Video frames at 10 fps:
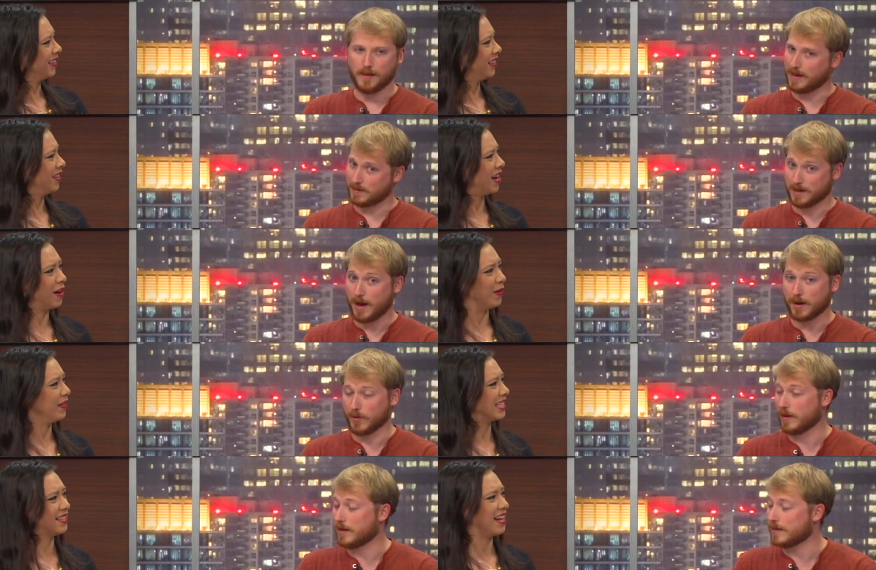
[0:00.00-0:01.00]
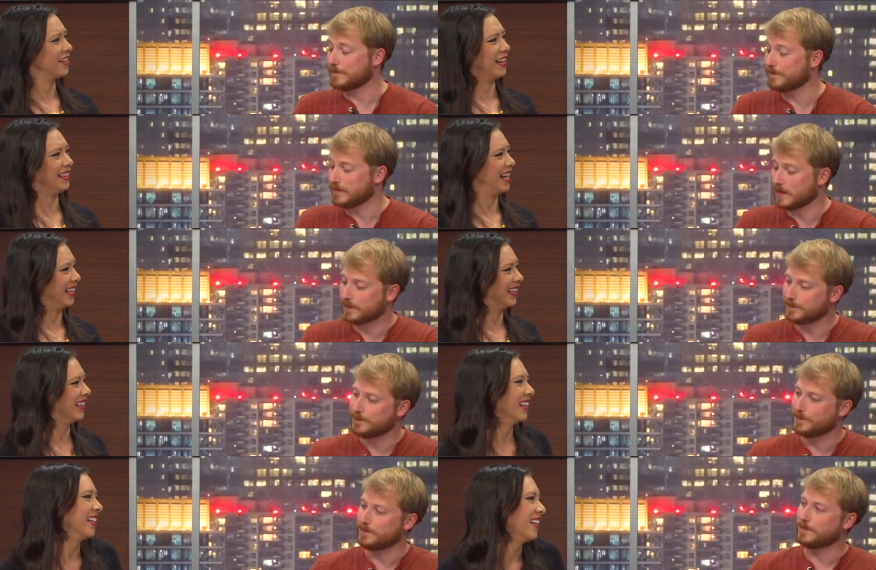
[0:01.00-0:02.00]
Speaker 1: That's no, not a great that's line. not a great line.
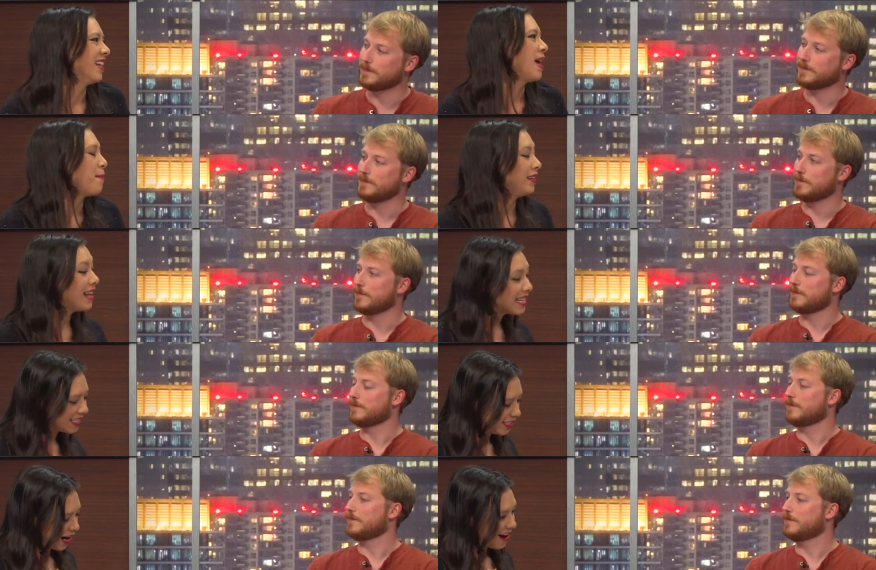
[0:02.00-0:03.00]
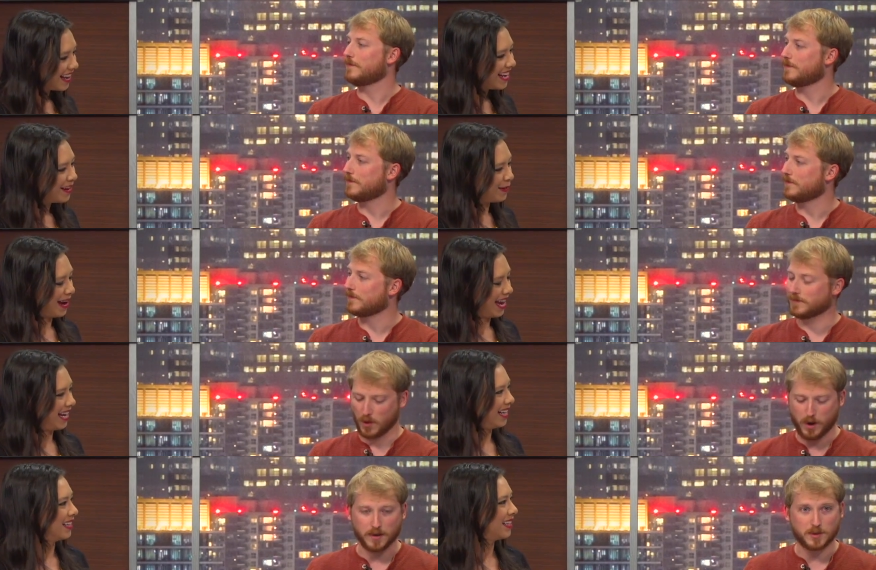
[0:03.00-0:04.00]
But let's start
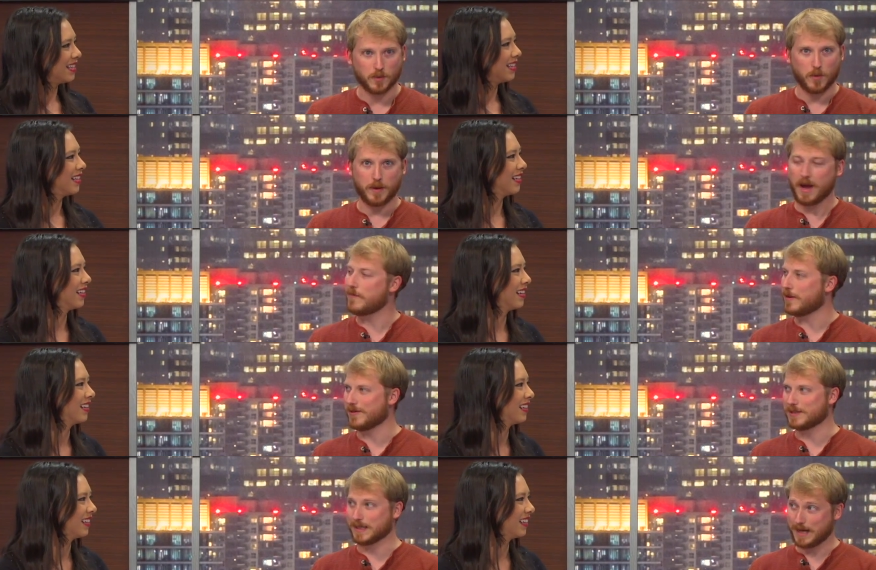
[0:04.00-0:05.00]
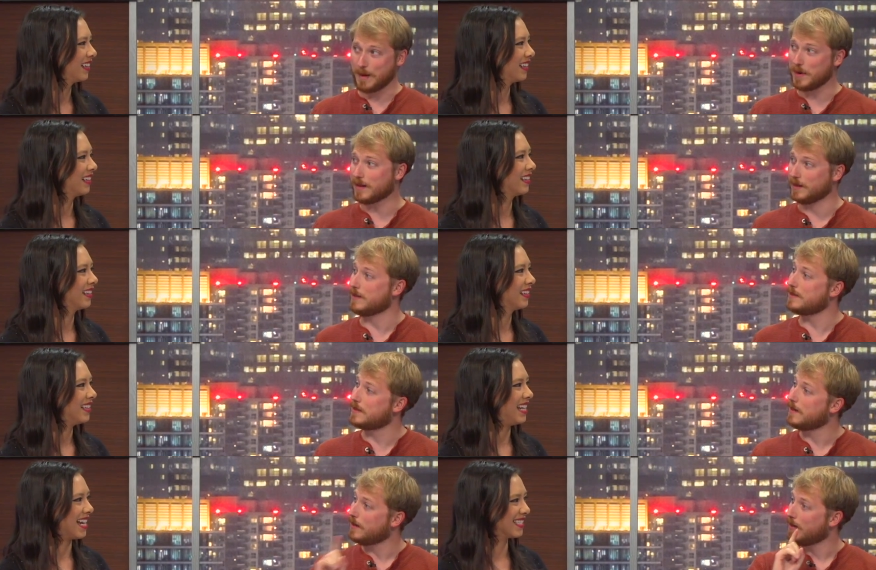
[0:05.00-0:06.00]
anyway. Okay,
Speaker 2: so what we have here is a top eight
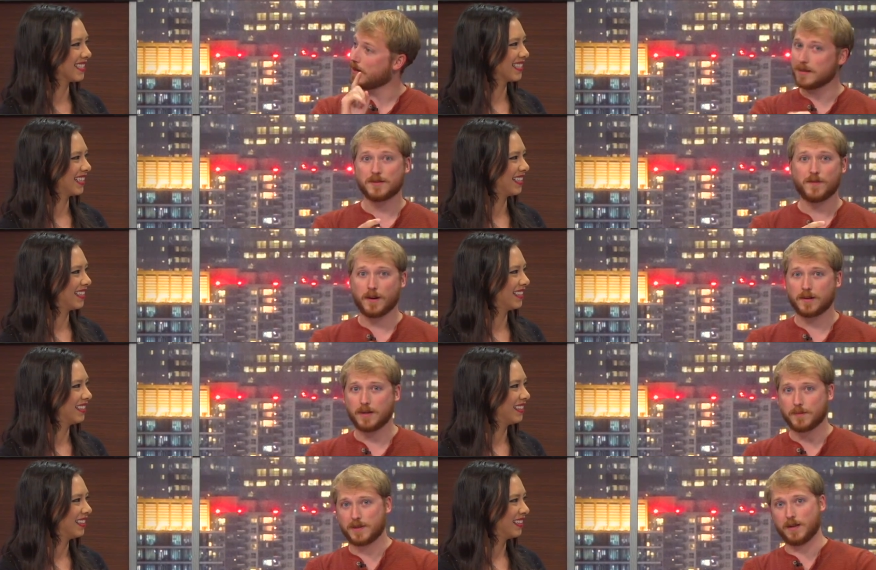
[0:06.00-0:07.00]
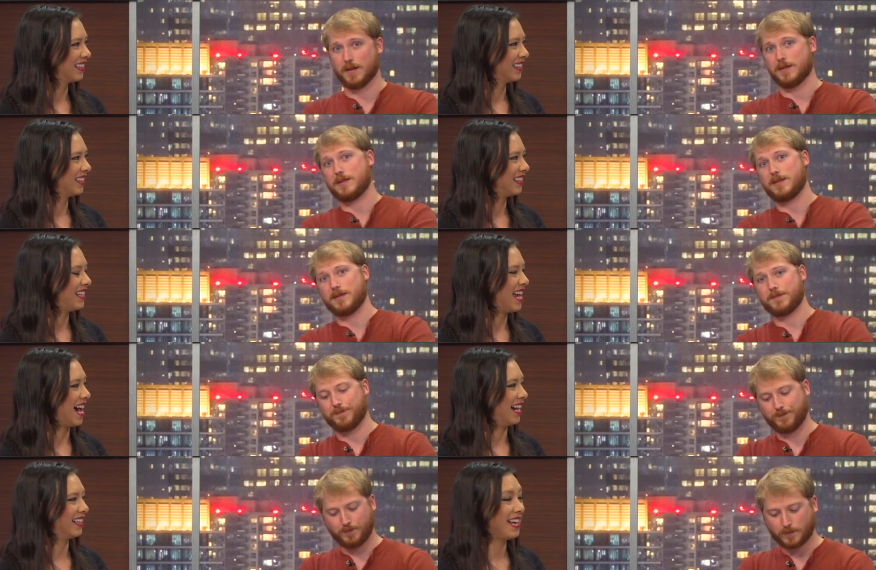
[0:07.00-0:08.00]
list. Yes. Because fuck top ten lists.
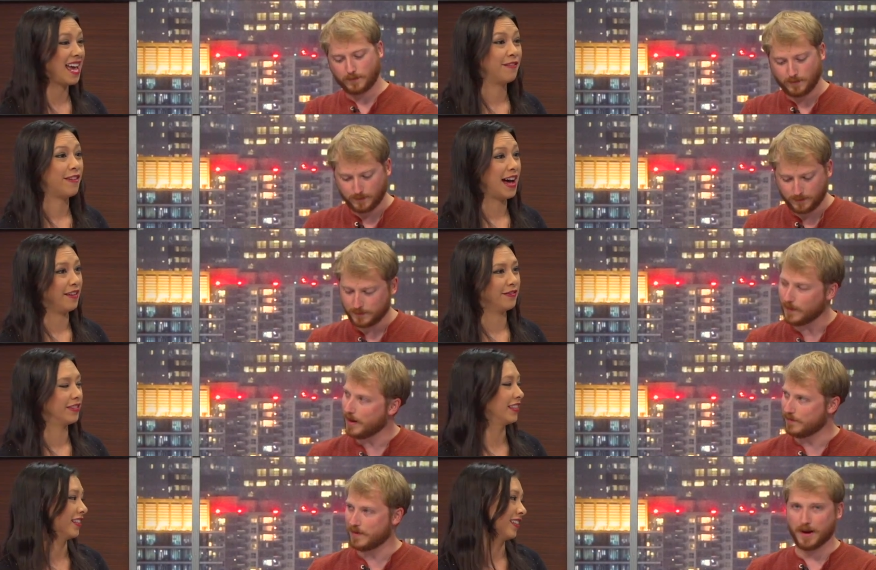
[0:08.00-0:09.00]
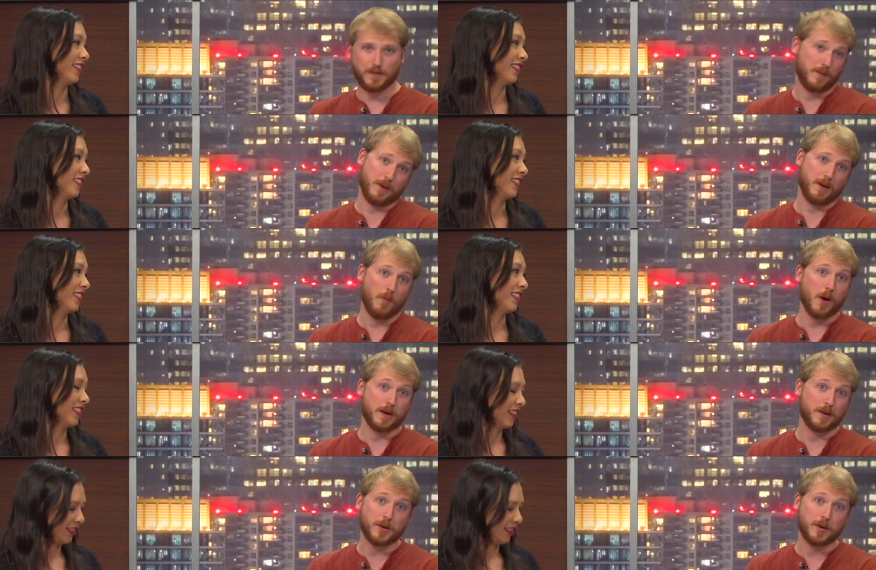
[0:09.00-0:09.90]
Speaker 1: Yeah, and five.
Speaker 2: And five, and we wanted to